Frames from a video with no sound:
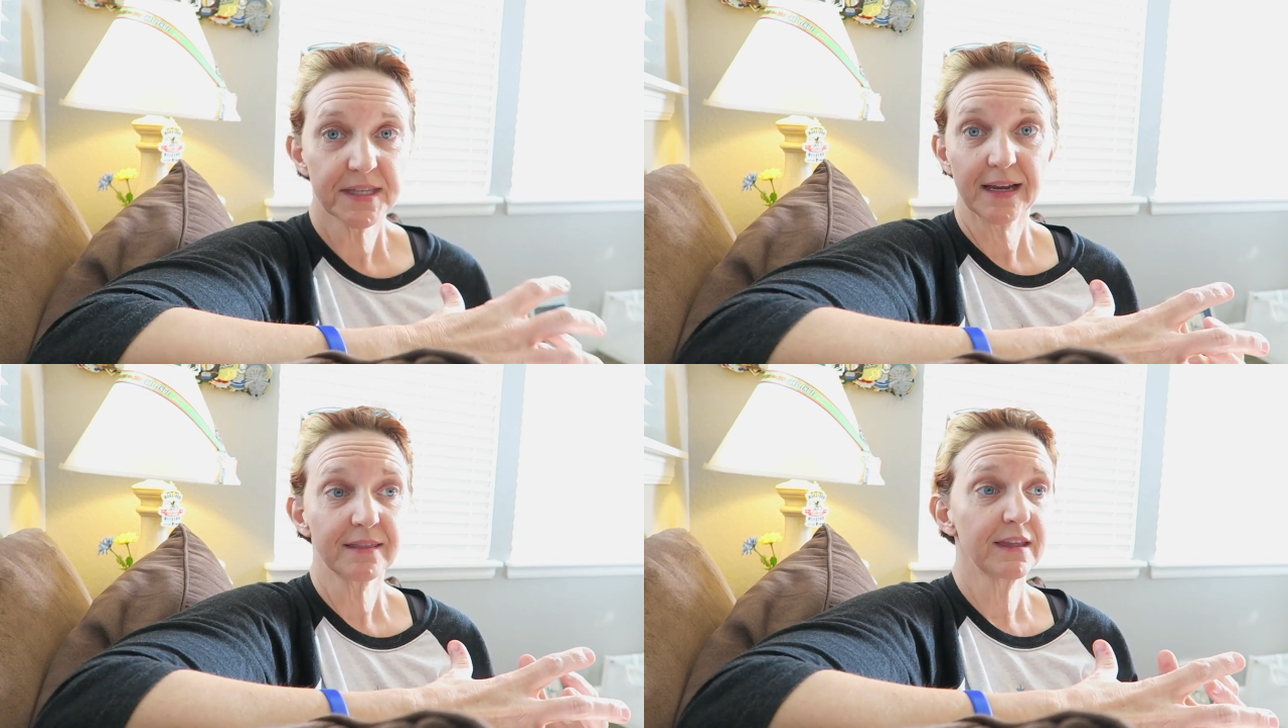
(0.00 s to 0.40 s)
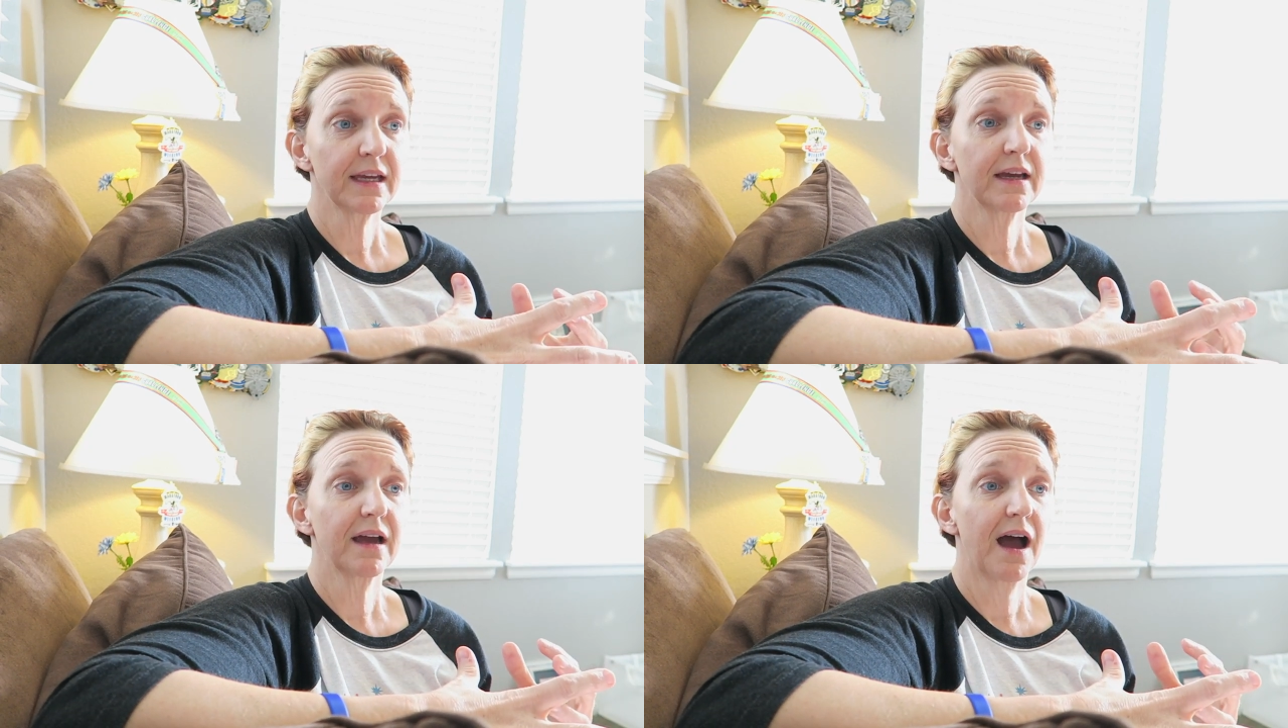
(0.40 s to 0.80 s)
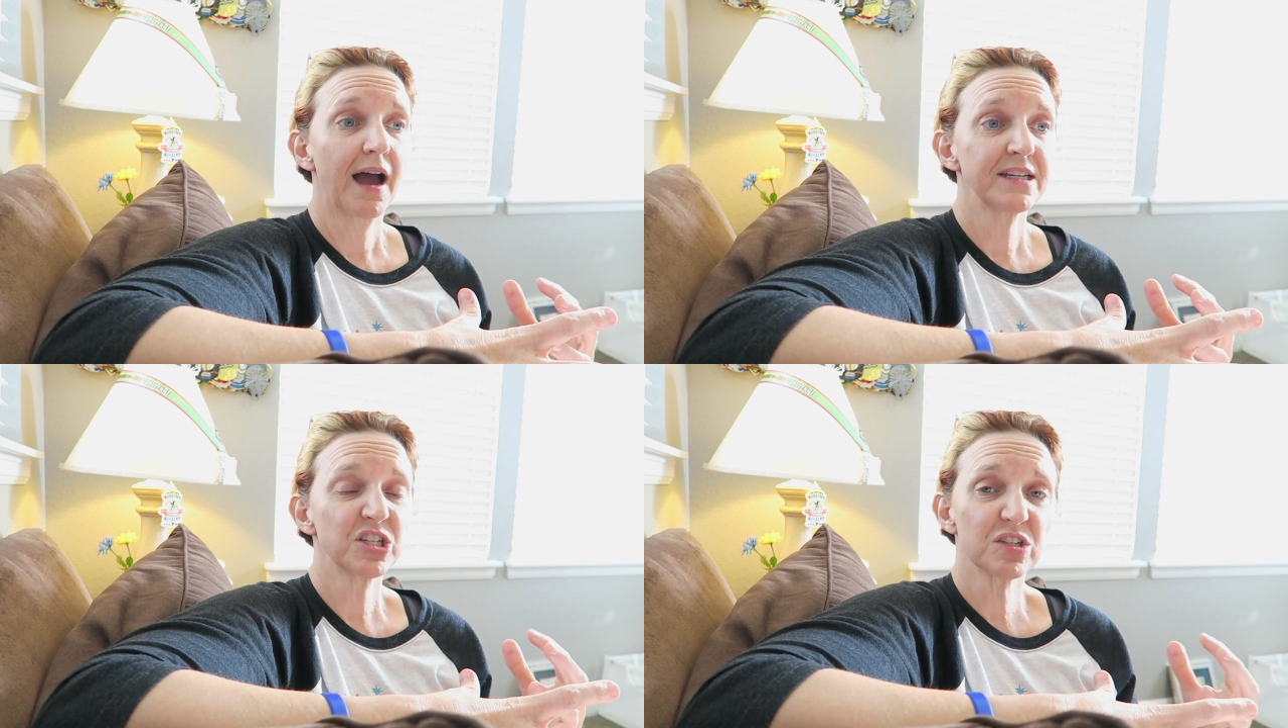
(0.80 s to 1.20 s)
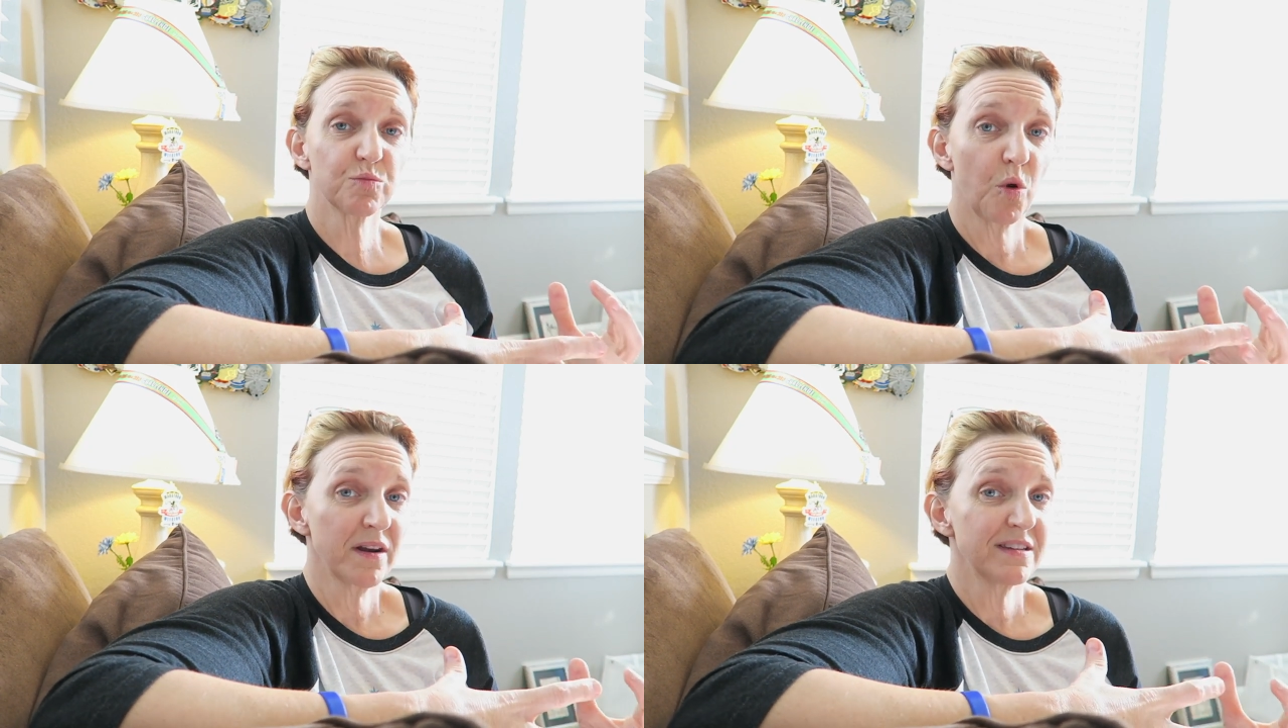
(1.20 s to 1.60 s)
The second thing, I just
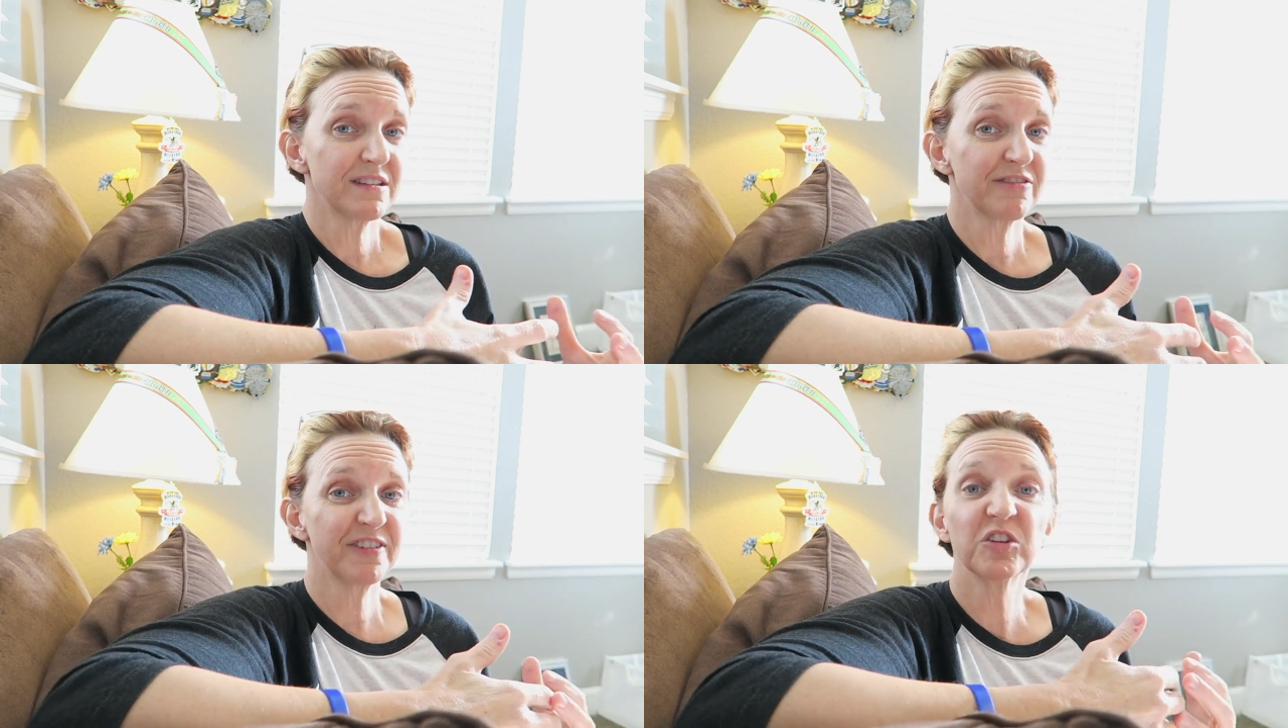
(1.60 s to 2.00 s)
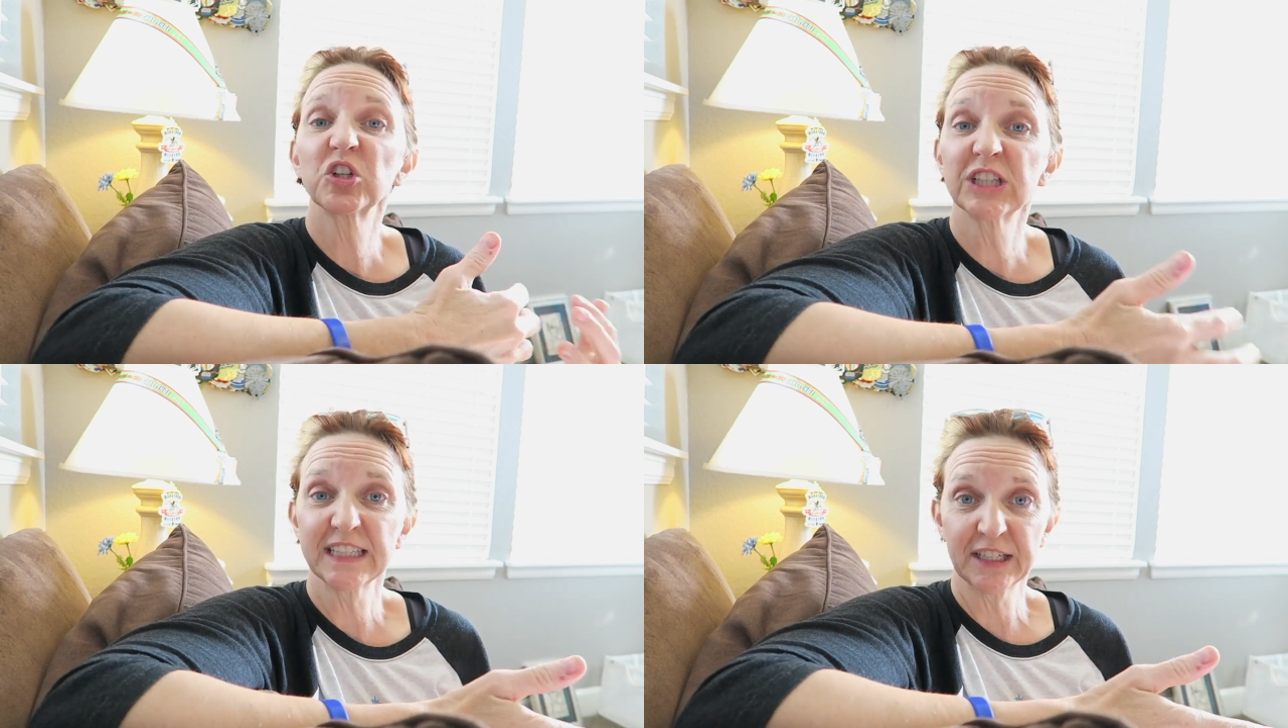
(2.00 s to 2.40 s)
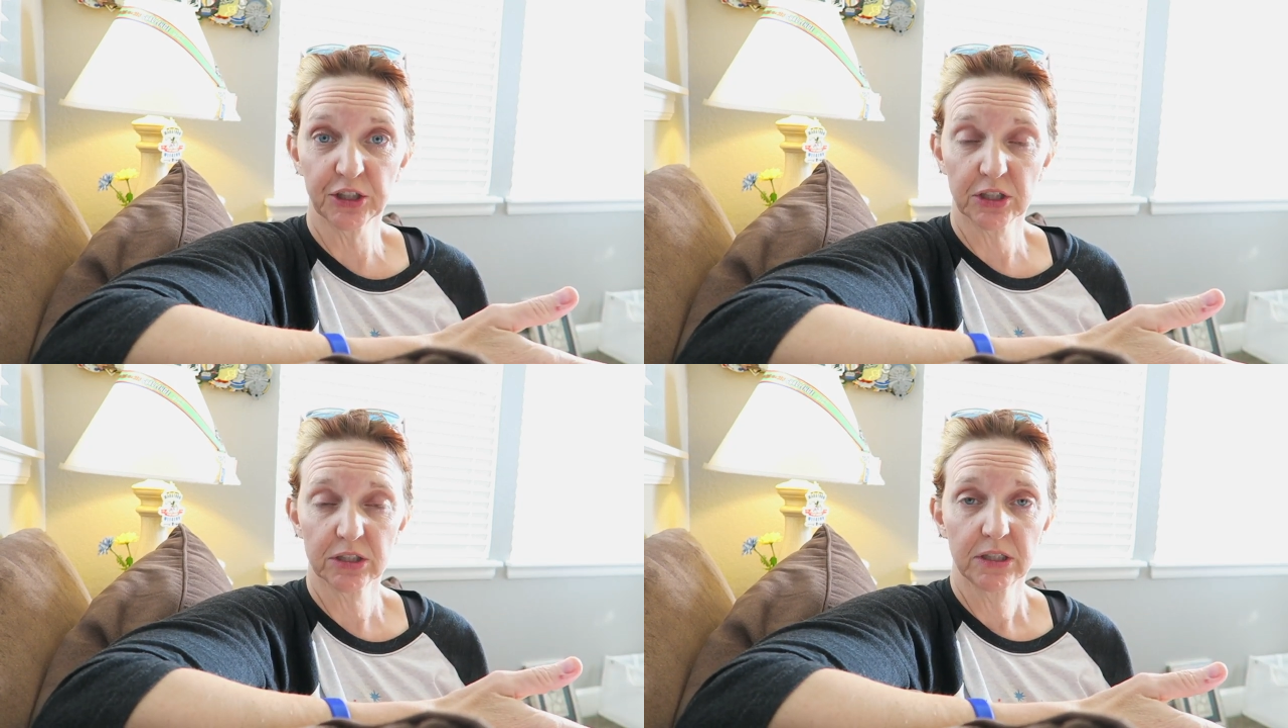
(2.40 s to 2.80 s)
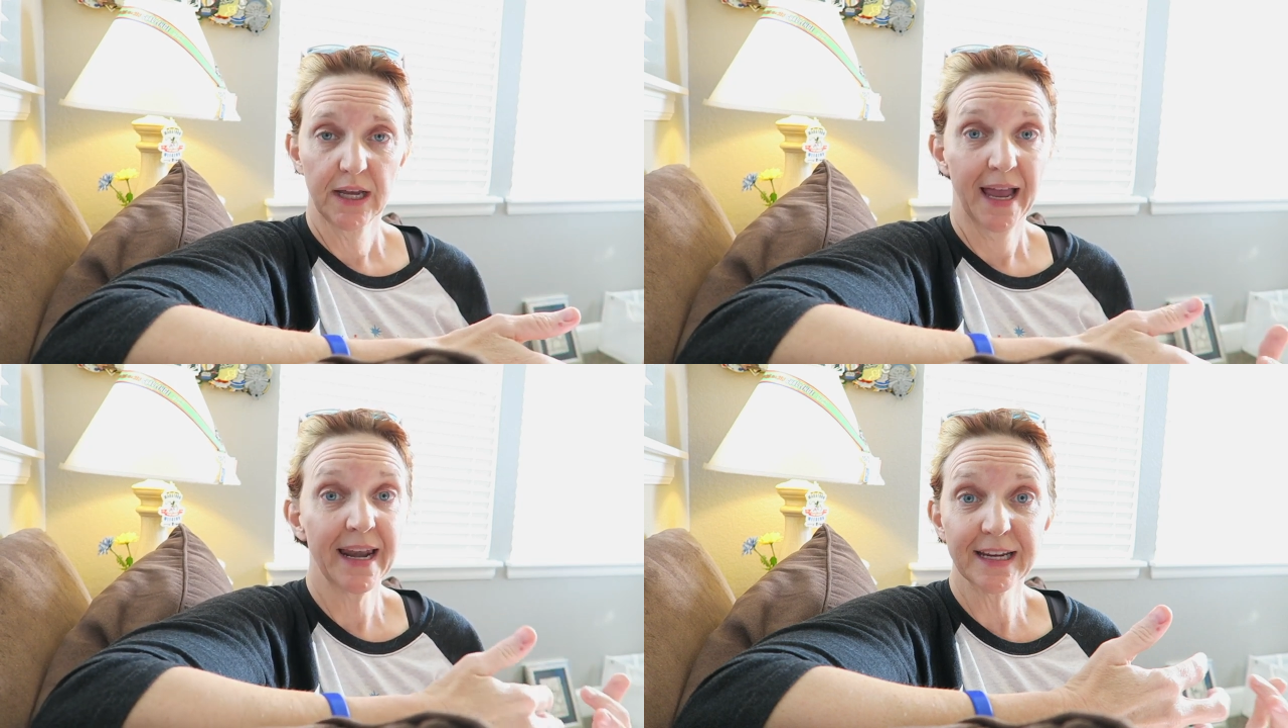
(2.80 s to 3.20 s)
wanted to feel cleaner,
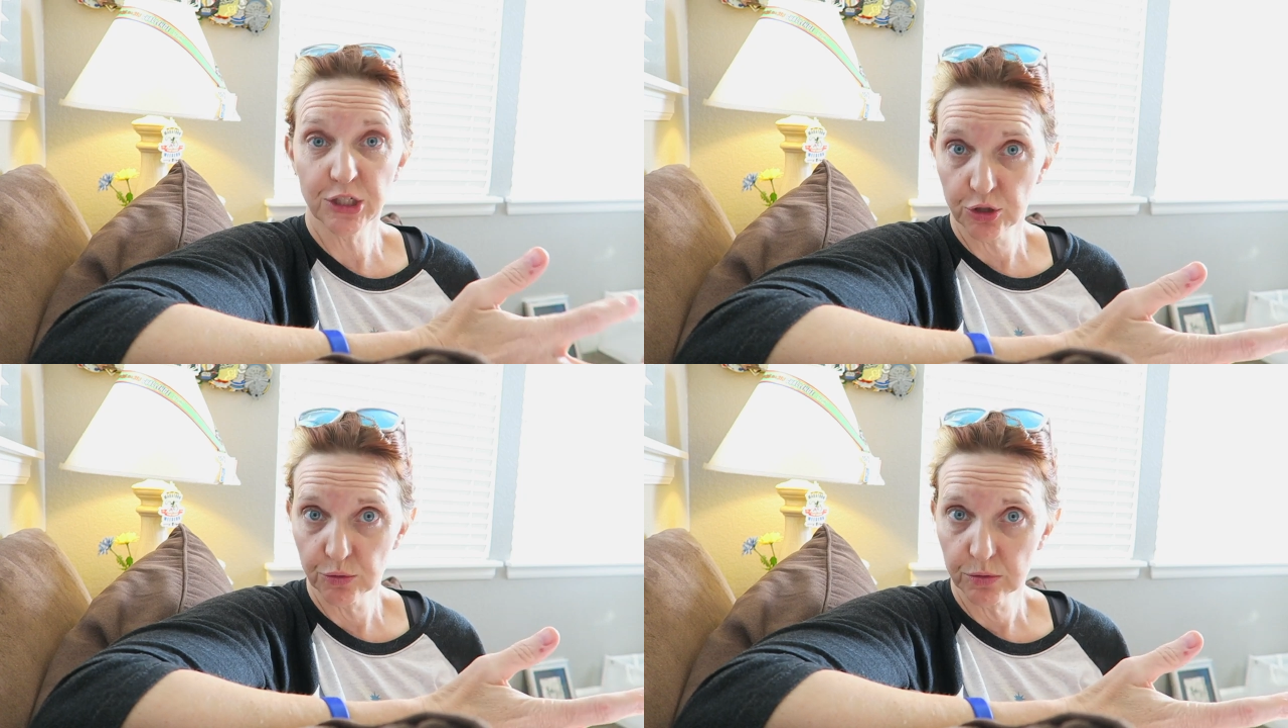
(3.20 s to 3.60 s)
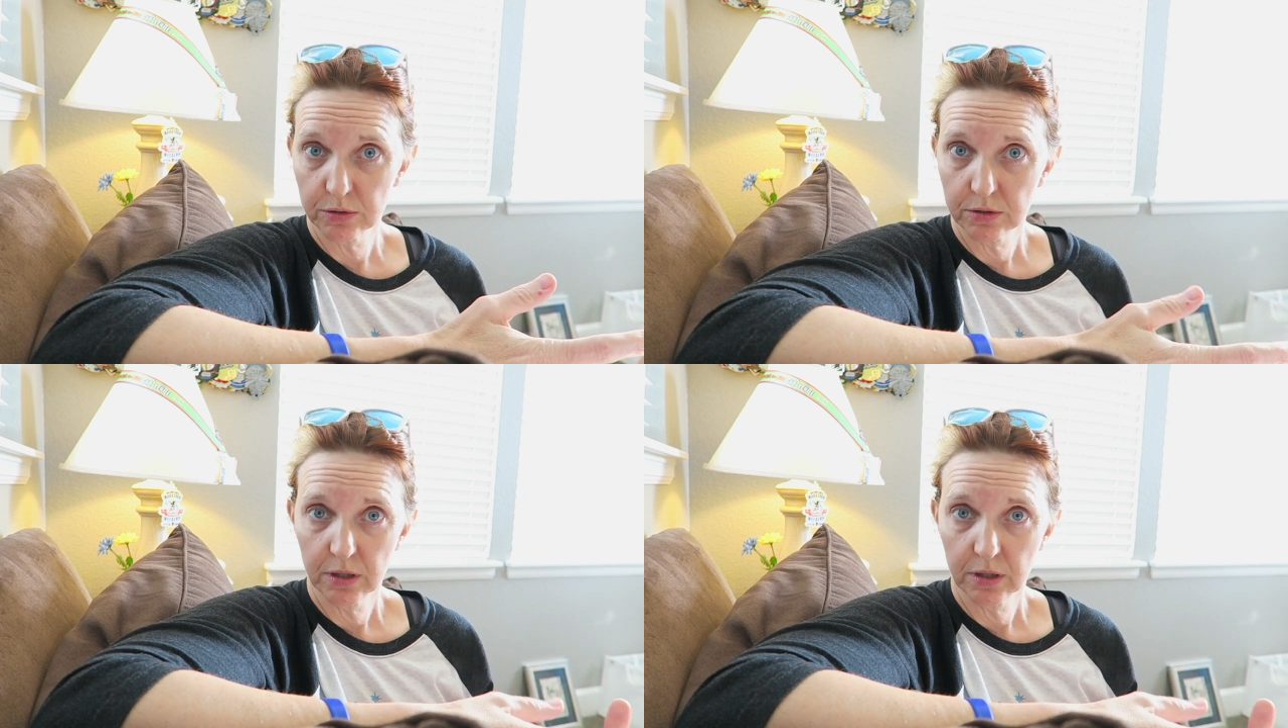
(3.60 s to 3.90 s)
and I do.